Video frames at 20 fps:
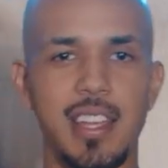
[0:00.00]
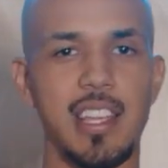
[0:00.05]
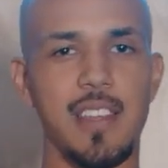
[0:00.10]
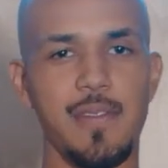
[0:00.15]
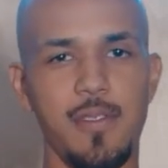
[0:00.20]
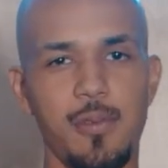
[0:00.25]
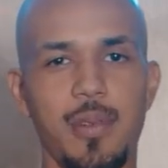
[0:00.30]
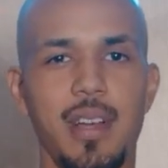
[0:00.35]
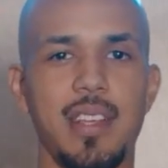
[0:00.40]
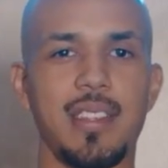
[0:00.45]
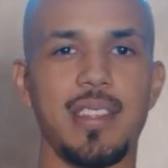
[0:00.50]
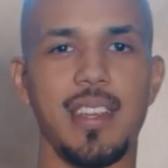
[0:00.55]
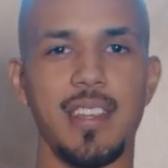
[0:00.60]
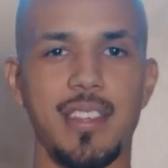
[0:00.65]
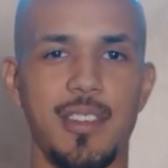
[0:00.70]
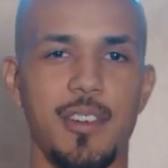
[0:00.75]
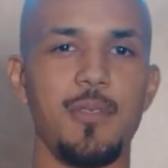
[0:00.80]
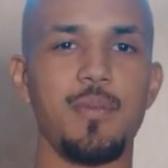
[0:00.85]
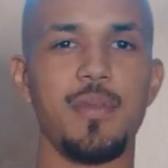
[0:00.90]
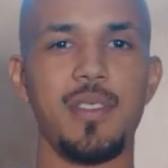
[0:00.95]
If you watch
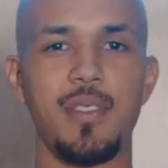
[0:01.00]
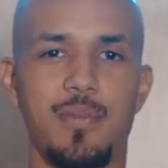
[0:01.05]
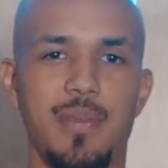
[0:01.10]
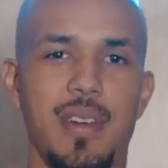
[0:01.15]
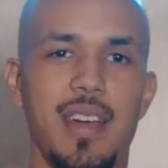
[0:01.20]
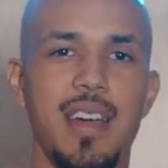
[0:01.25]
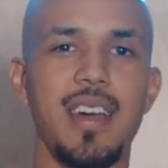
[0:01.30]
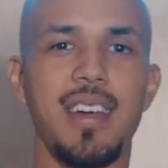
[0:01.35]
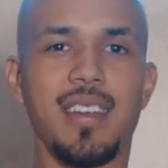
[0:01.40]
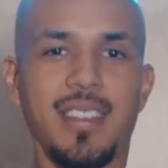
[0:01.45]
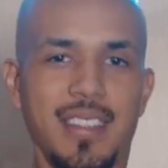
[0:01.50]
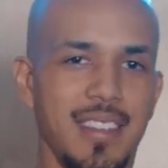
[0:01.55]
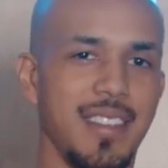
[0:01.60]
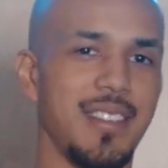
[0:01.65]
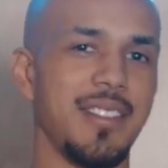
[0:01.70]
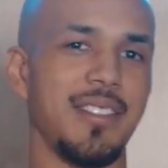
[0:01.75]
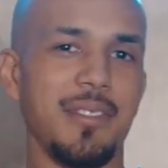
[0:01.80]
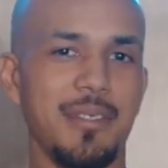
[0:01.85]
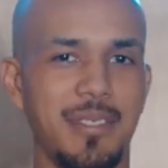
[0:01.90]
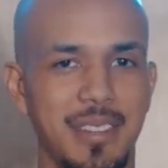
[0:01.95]
like Kobe, right?
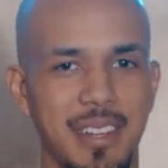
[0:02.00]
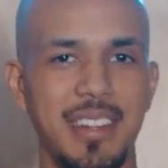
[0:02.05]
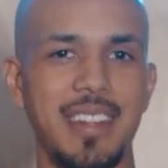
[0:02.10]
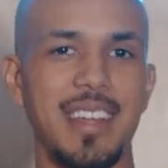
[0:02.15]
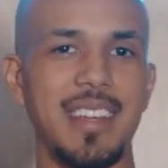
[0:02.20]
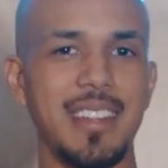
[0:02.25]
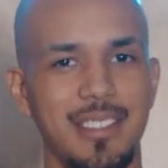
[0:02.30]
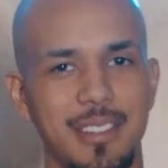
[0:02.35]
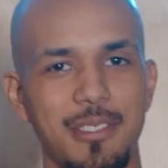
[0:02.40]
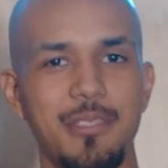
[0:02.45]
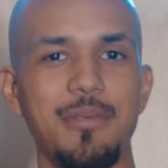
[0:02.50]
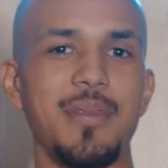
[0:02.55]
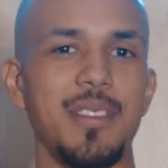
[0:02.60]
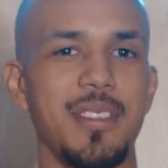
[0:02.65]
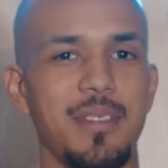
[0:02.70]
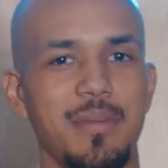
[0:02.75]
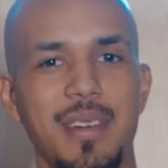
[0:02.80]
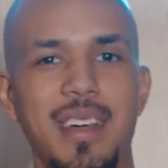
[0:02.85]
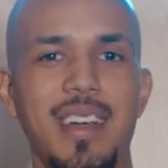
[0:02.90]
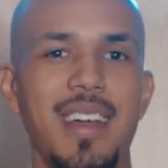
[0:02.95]
Doomsday night, don't
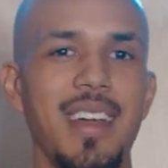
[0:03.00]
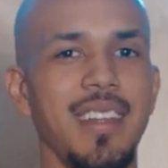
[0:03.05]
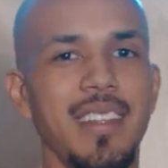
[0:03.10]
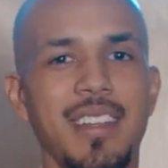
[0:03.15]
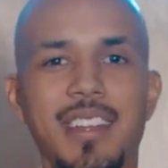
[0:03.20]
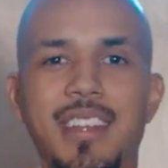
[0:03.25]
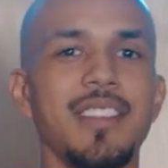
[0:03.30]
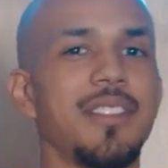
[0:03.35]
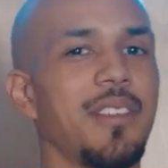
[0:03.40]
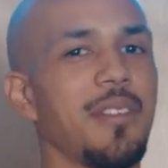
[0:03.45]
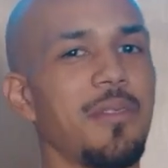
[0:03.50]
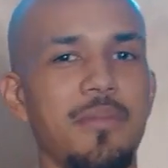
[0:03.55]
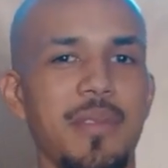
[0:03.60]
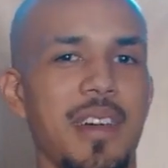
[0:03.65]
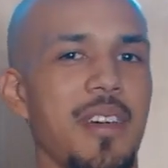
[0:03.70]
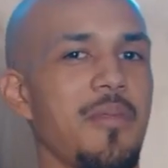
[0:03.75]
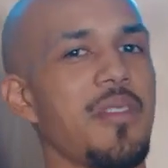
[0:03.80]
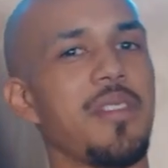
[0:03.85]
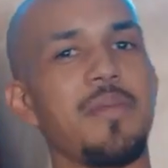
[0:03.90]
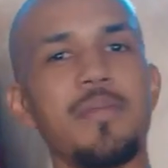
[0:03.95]
be right. The
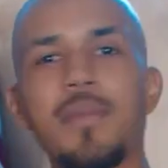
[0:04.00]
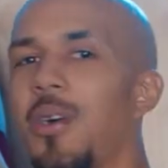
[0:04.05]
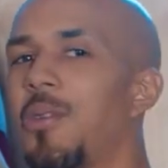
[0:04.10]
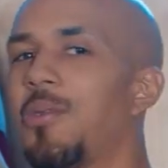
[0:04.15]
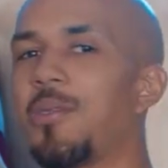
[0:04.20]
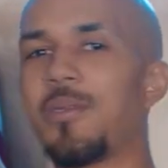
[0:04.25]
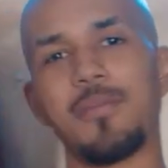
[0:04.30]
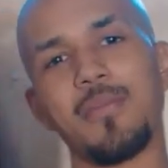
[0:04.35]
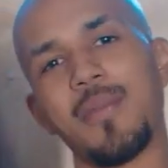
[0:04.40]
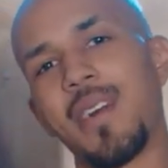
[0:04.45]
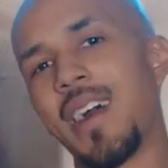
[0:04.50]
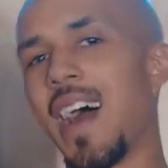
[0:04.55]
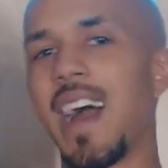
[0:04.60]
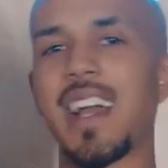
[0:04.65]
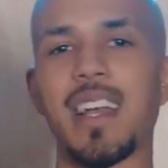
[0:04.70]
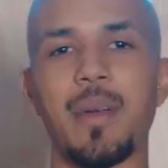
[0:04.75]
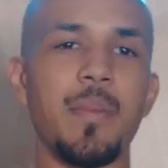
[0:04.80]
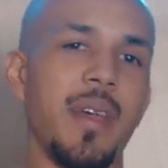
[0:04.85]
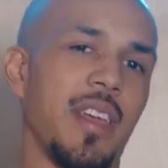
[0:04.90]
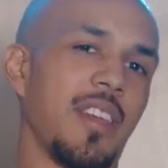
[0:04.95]
way we mold them, right?
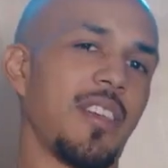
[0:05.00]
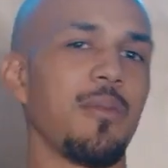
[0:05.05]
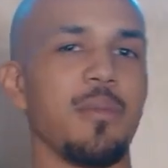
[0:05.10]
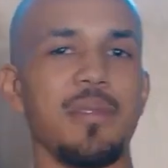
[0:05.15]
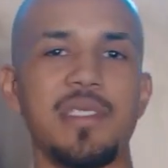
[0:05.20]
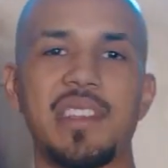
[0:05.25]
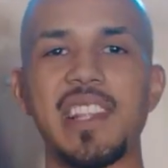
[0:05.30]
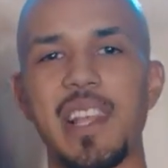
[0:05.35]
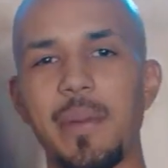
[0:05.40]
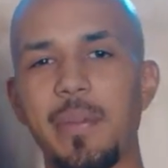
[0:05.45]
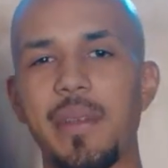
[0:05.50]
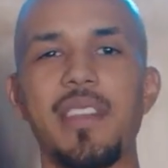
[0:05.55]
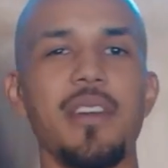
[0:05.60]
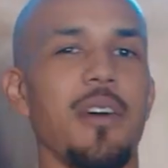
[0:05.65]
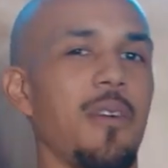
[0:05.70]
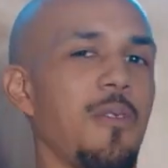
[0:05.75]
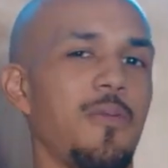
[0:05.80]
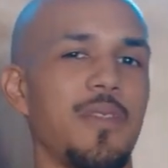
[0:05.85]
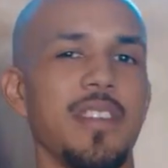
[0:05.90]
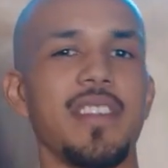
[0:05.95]
I can make you a celebrity
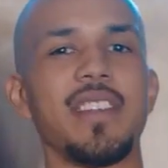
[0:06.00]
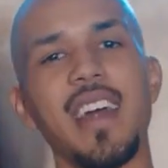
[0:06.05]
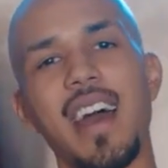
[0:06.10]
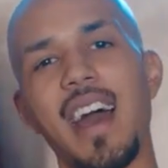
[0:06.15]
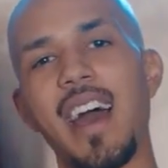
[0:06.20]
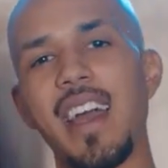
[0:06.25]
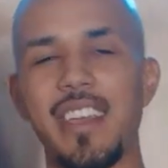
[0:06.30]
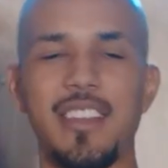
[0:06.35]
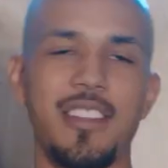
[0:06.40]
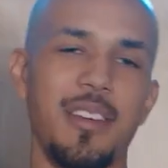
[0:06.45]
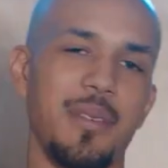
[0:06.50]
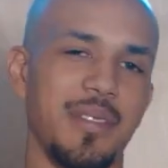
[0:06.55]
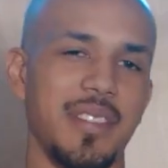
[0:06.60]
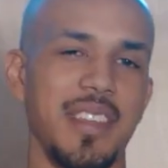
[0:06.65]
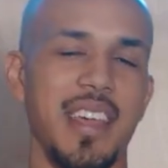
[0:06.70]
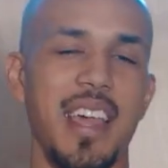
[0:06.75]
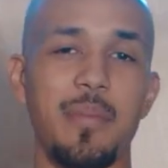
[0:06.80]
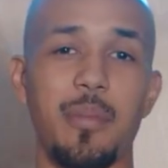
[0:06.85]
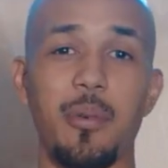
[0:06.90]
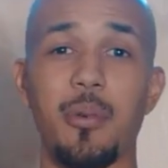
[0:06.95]
overnight. You know what I'm
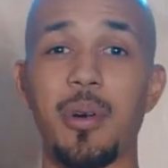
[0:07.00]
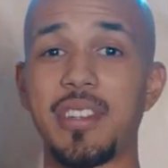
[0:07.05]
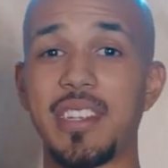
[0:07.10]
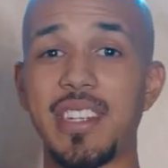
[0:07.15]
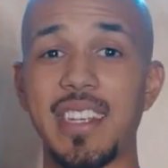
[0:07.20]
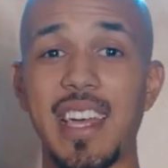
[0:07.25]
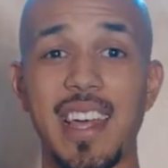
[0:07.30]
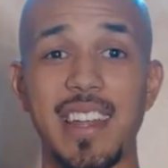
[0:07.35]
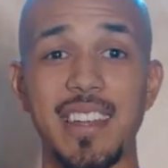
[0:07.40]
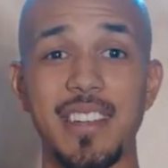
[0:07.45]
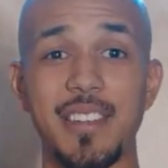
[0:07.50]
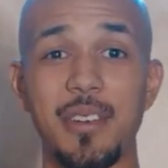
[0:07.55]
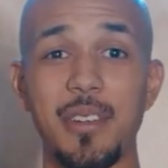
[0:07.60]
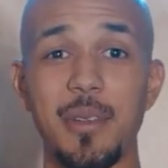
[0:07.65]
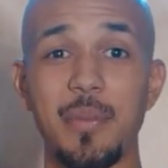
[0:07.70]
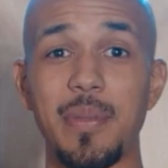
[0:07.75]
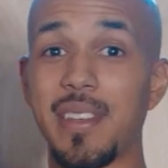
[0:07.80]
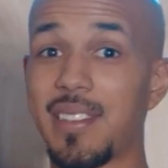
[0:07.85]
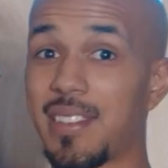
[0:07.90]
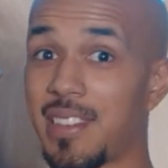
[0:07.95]
saying? But what she got to do
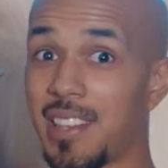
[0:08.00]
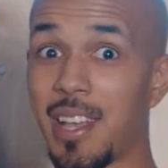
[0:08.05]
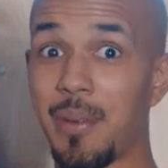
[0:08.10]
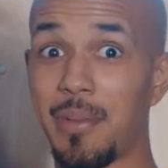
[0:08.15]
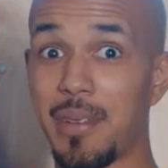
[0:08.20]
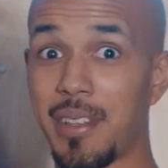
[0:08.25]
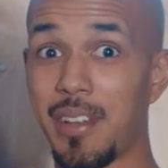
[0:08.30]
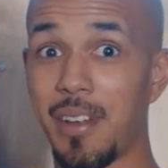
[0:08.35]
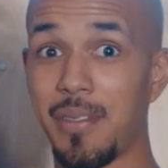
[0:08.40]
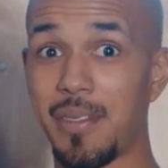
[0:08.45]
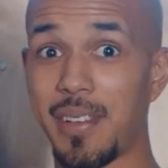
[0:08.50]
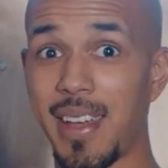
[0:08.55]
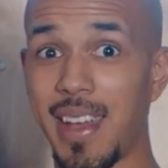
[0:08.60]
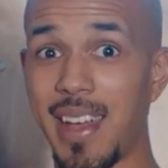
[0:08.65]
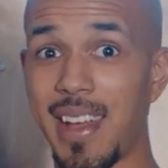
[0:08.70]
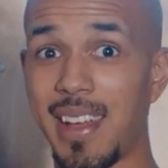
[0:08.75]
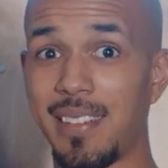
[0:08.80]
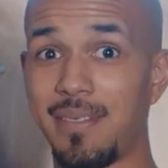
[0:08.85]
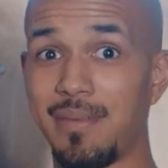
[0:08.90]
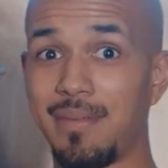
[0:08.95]
to be a celebrity
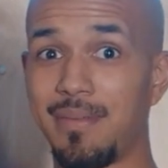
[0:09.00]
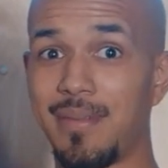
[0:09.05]
overnight?